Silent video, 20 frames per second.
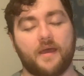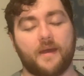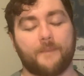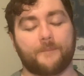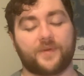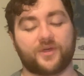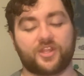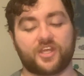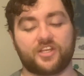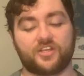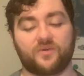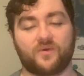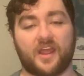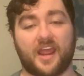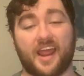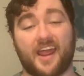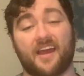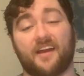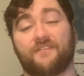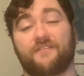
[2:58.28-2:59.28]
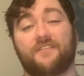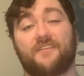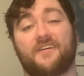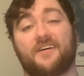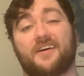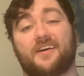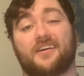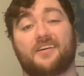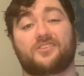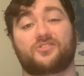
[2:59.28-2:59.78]
But then you have
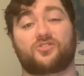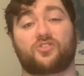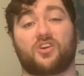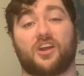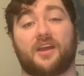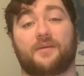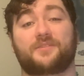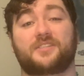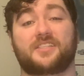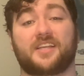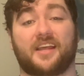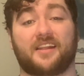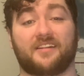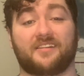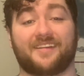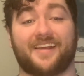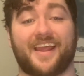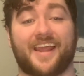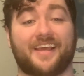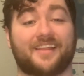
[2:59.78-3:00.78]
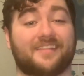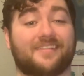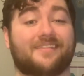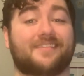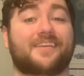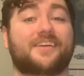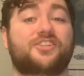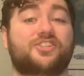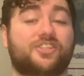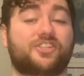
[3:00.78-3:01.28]
traps set in a
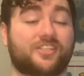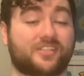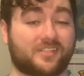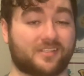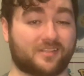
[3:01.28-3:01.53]
lich's